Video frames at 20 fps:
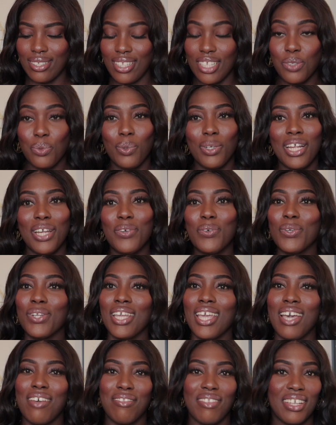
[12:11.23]
This one I only
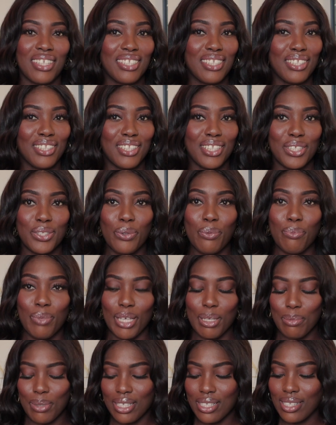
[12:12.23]
have like the little
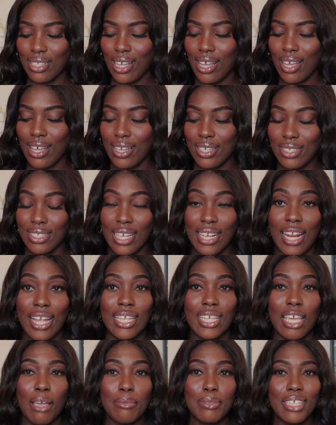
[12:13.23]
baby size. And I
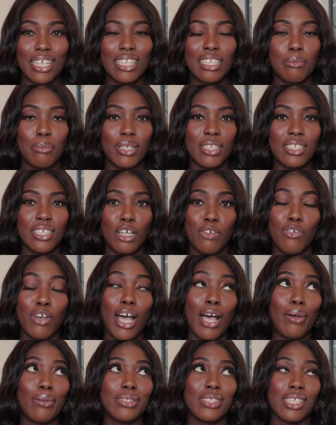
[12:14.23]
kept telling myself
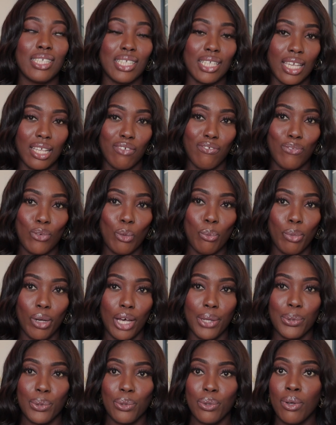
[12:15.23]
I was going to get a full
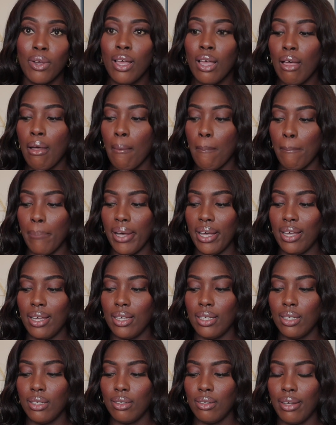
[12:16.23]
bottle.
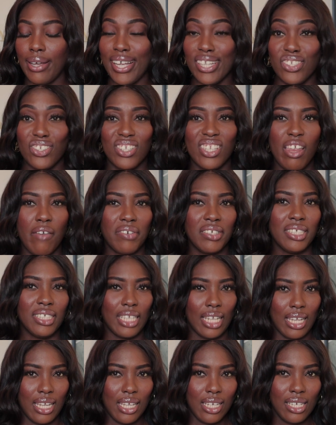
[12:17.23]
But I just never
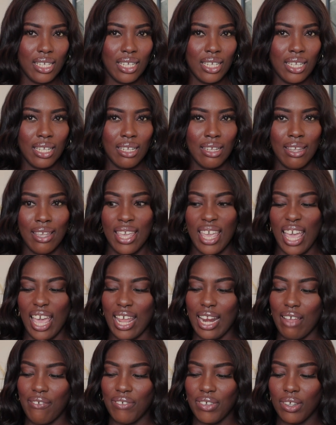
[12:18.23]
did.
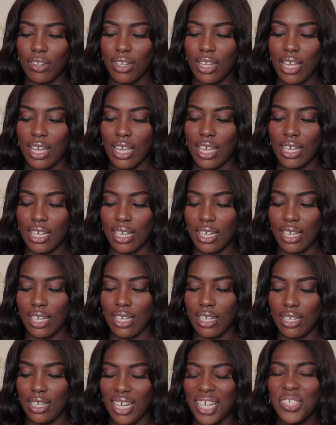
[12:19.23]
And I feel like,
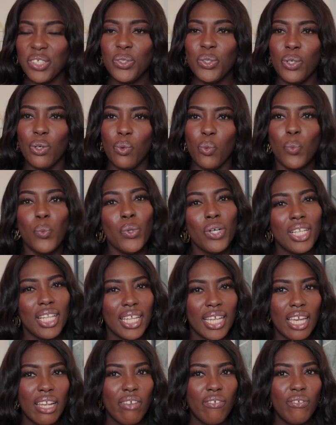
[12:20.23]
I don't know, will I
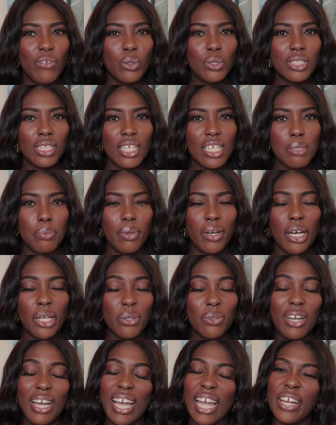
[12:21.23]
get a full size
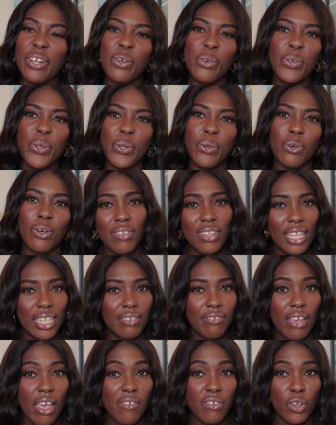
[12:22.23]
bottle? I don't know. I feel like
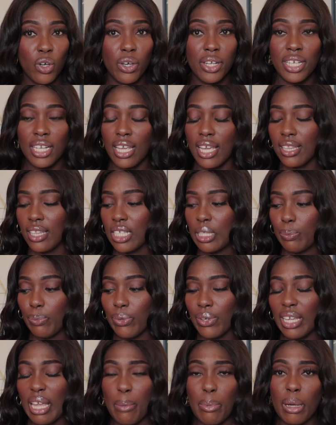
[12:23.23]
if I haven't gotten it at this
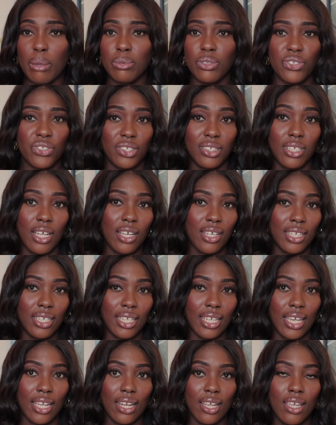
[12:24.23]
point, I'm probably just not going
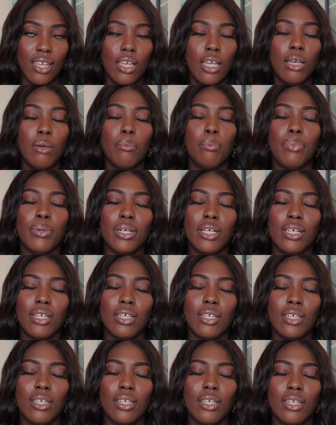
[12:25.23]
to get it. But
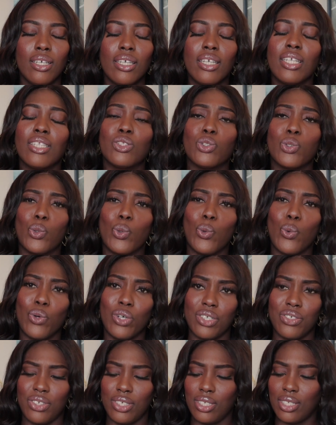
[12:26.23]
it's
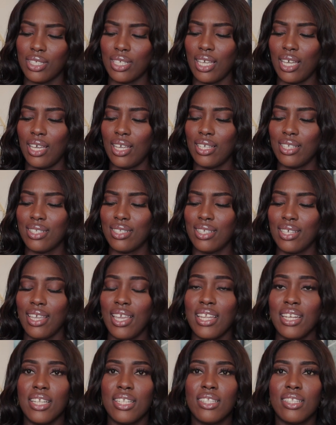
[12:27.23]
gorgeous, guys.
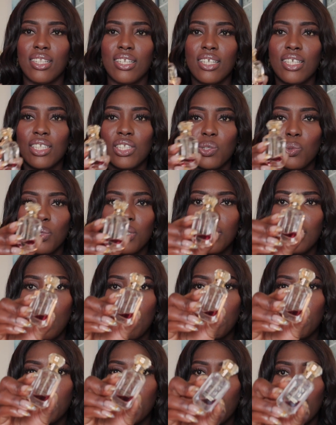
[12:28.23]
And it's the Sweet
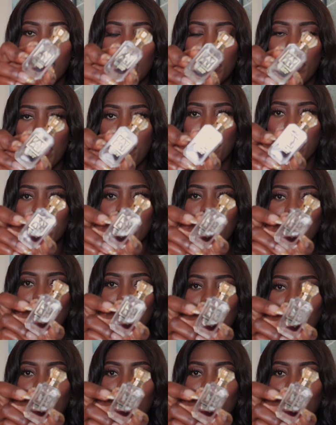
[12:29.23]
Diamond Pink Pepper.